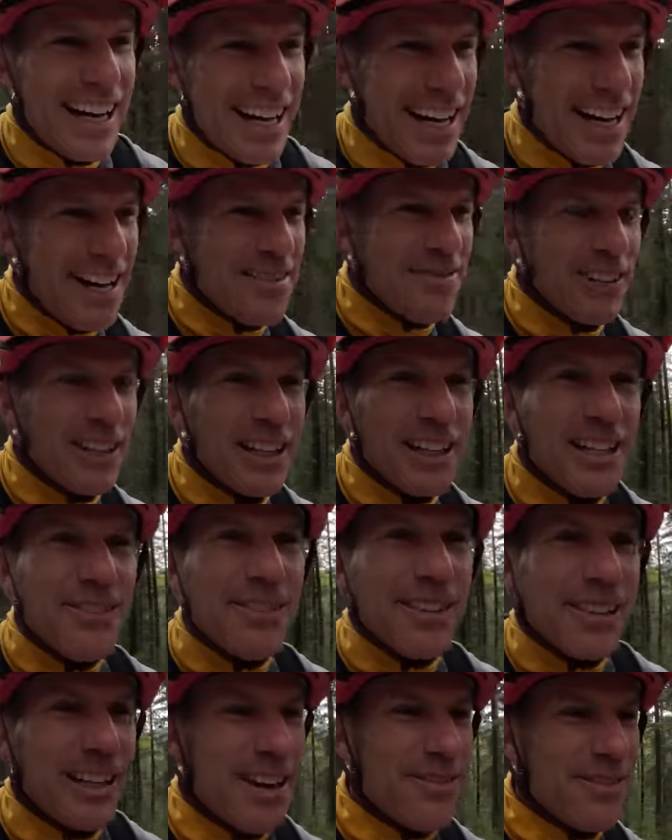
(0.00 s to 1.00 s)
I can't
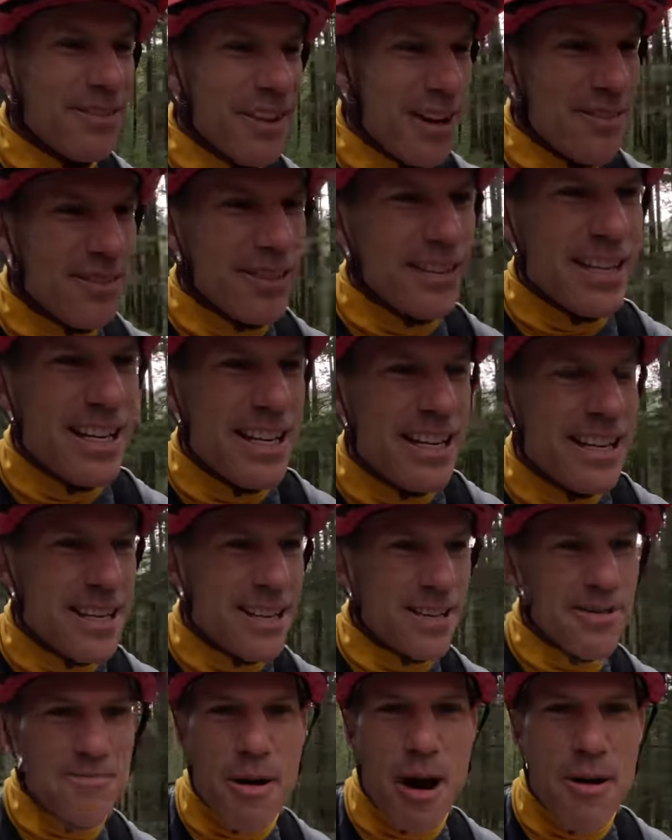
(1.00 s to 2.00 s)
believe it. I've seen
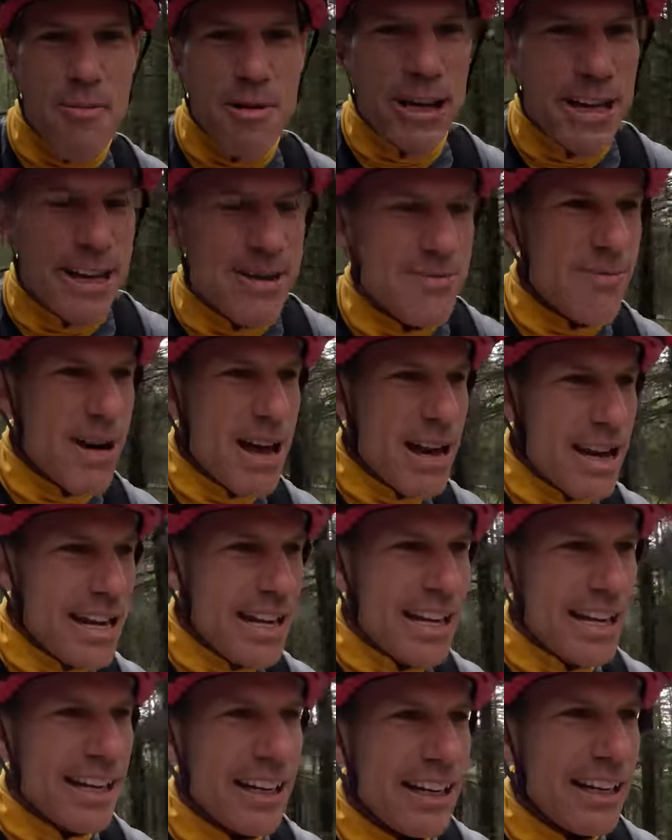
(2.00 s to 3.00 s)
this moment in
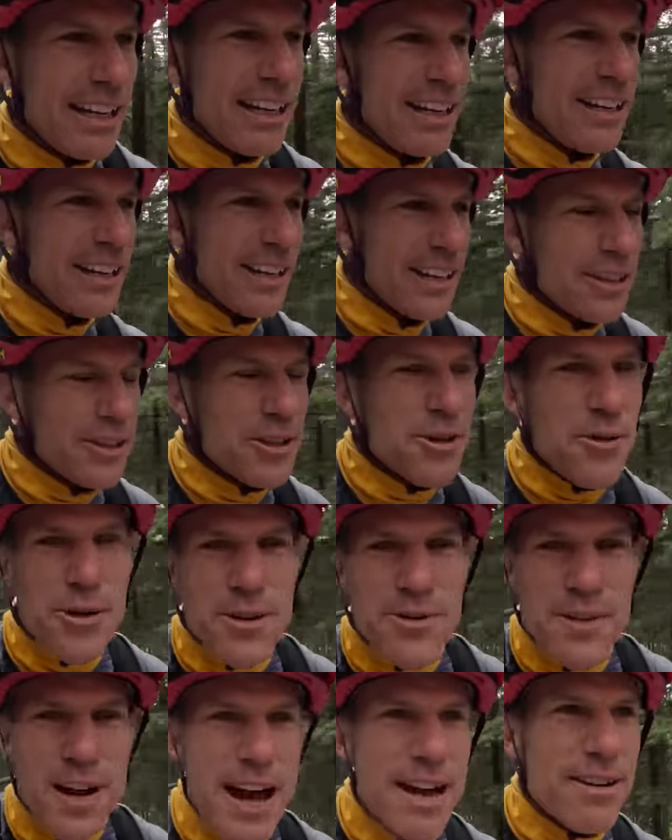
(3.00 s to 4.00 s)
many
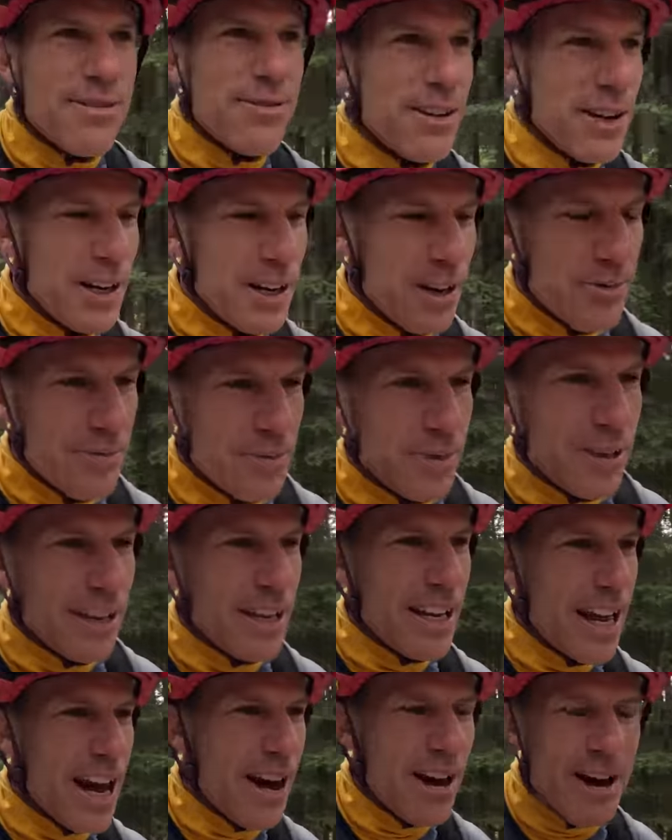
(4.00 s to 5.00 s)
Tour Divide films
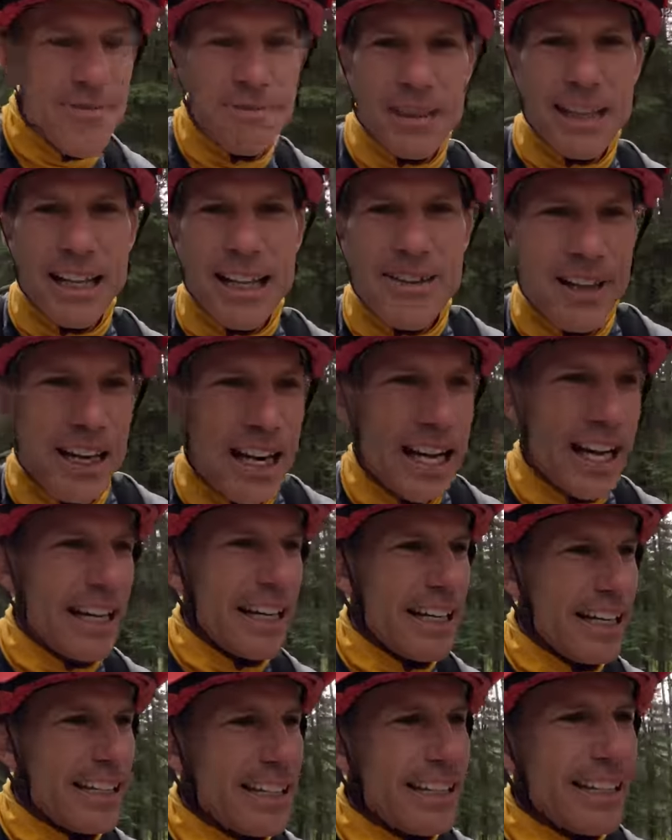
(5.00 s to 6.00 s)
and now I'm living it.
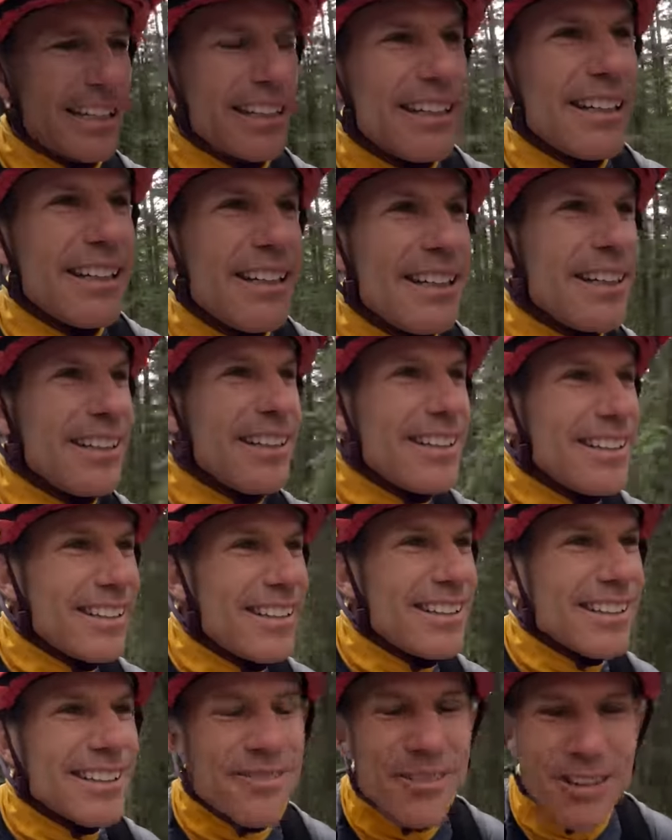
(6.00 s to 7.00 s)

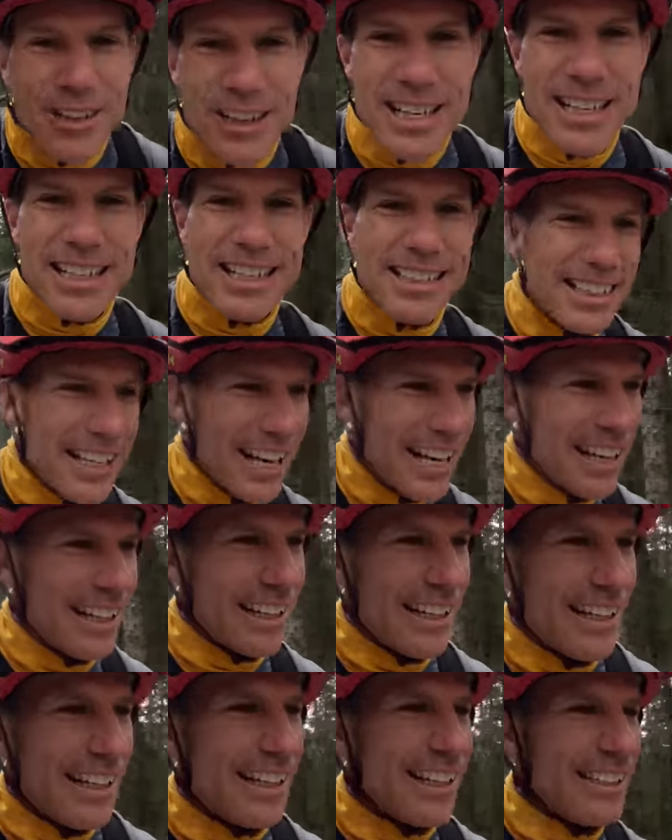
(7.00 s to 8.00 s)
It's pretty exciting.